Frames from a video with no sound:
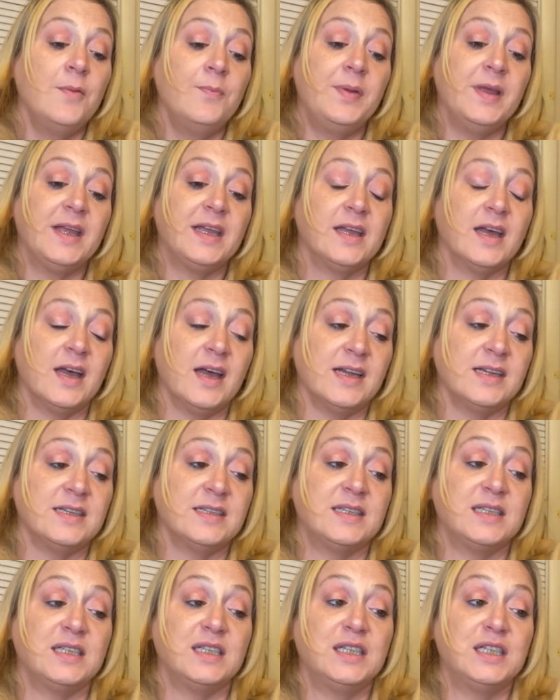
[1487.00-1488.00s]

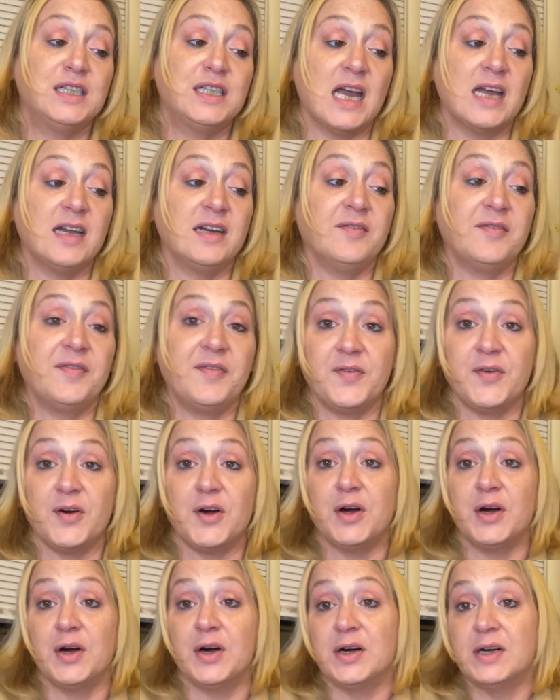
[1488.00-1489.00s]
because
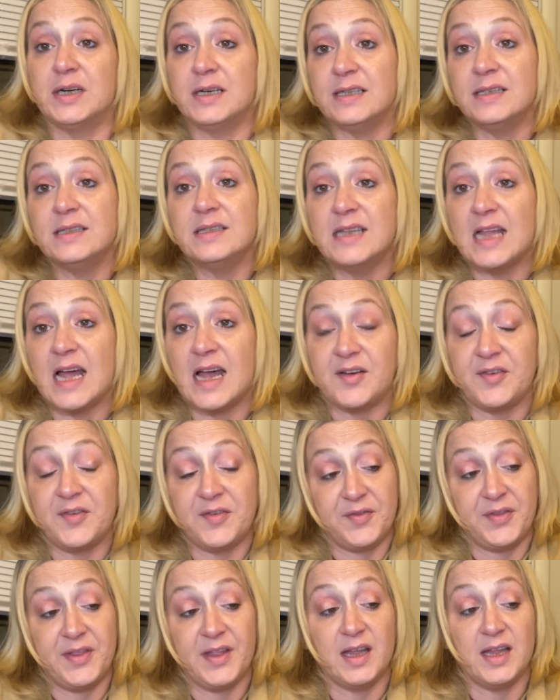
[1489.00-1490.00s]
Jennifer
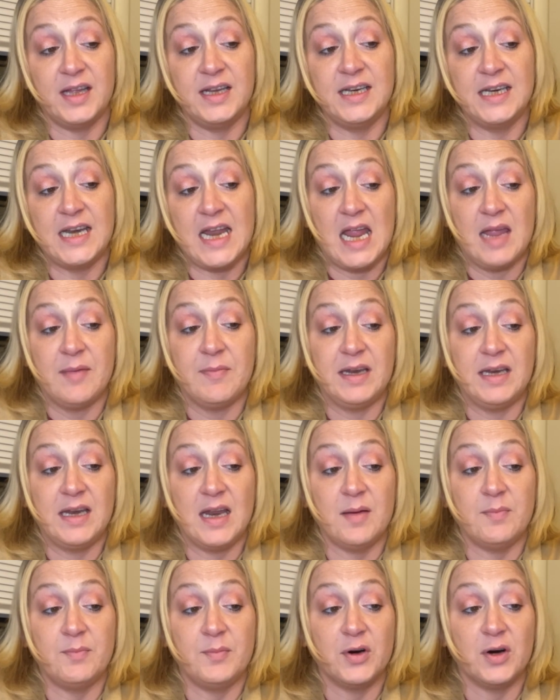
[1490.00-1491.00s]
left the name and
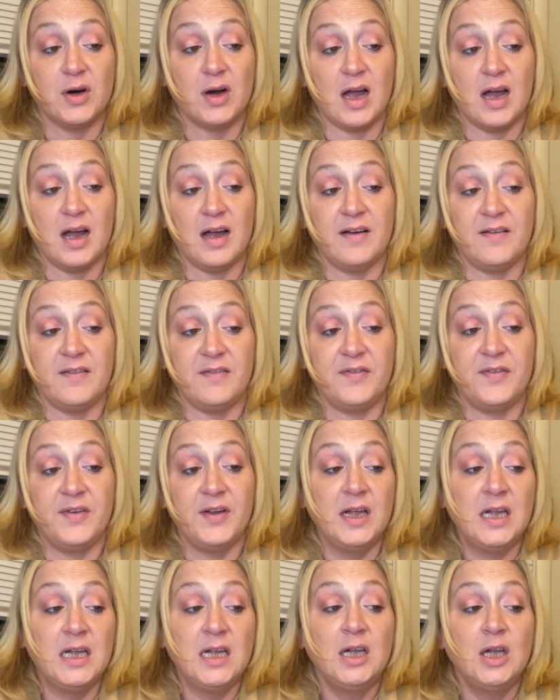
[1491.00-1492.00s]
number of
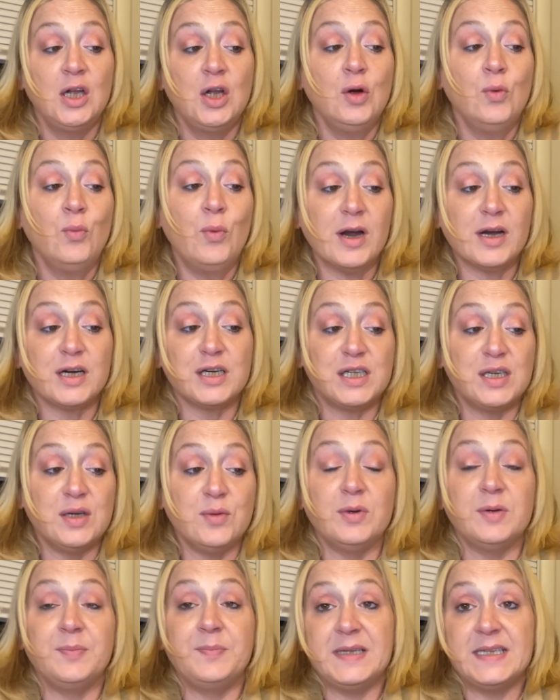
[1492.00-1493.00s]
where she
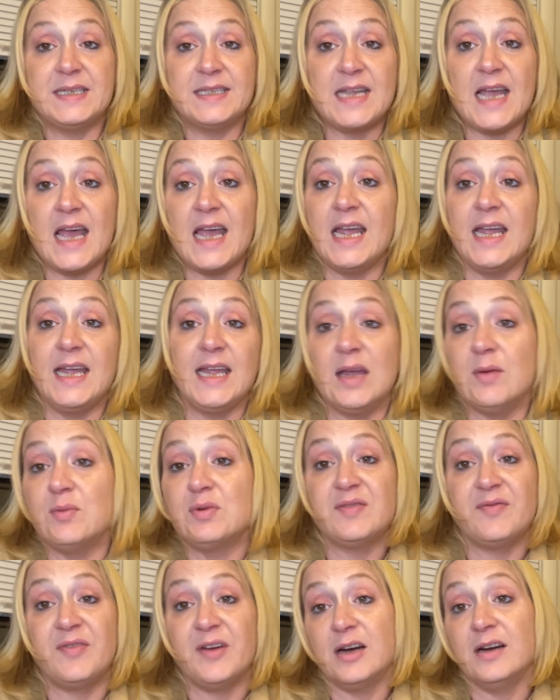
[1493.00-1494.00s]
would be staying, it
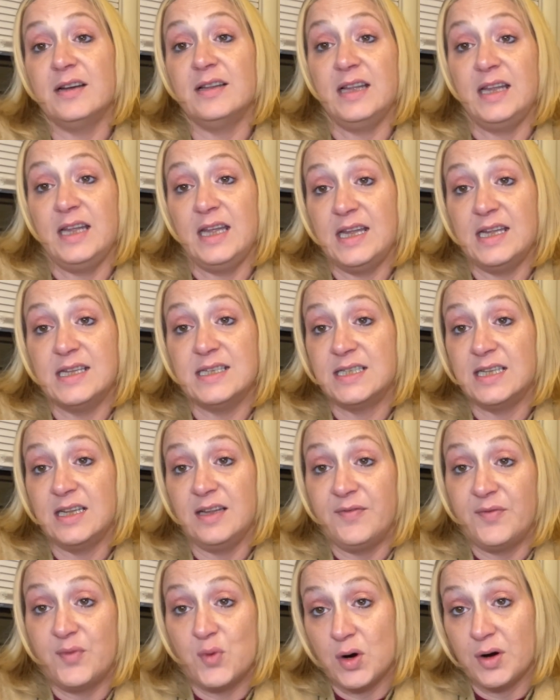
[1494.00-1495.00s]
was fairly easy
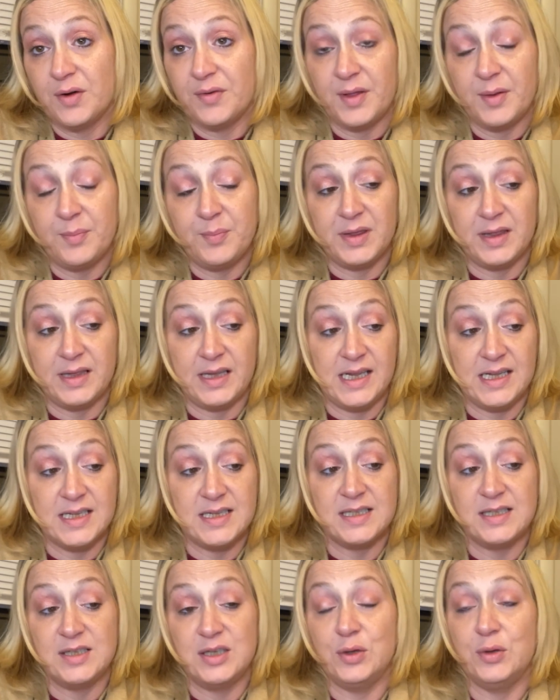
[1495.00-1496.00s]
for the
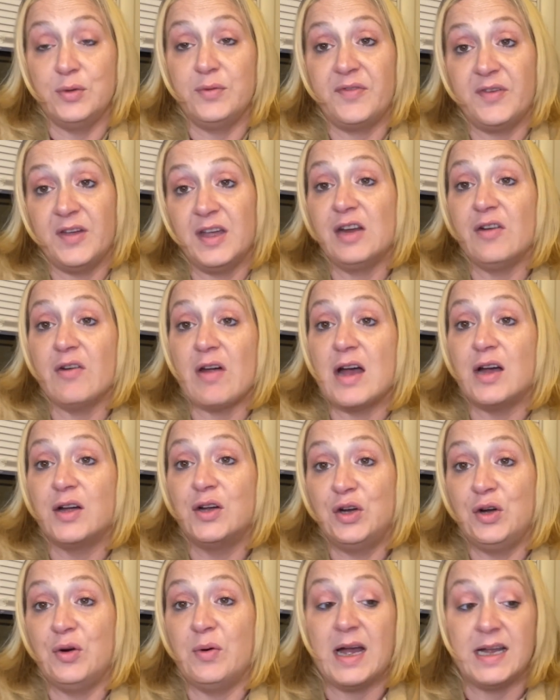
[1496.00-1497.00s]
police to figure out
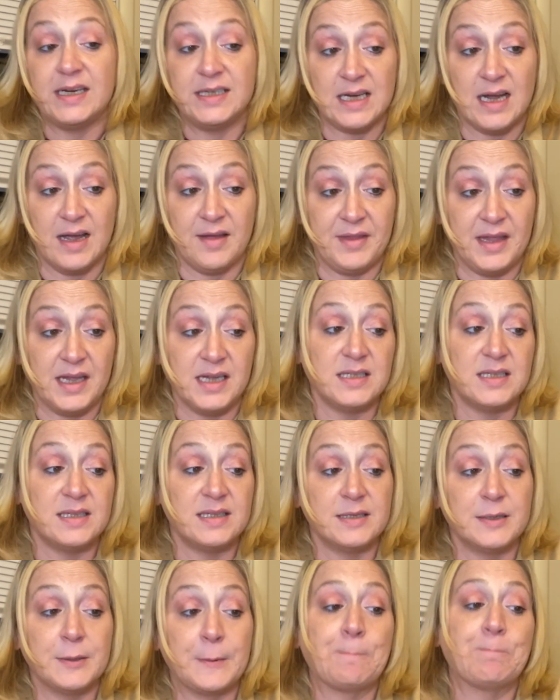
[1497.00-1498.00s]
who had done
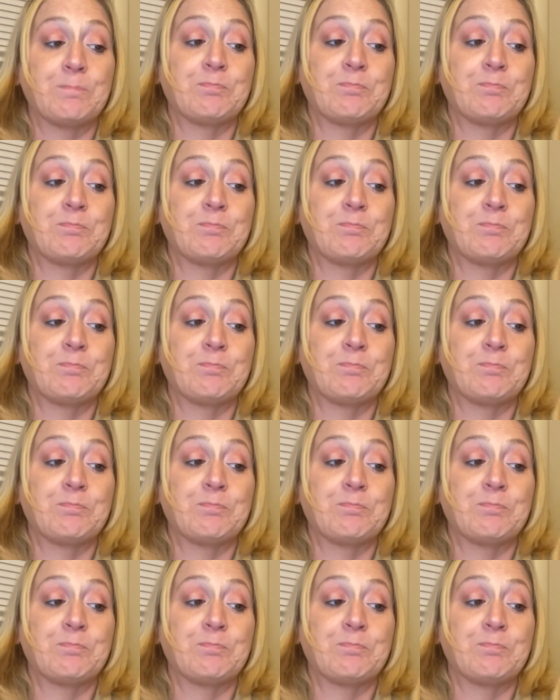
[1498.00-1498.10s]
this.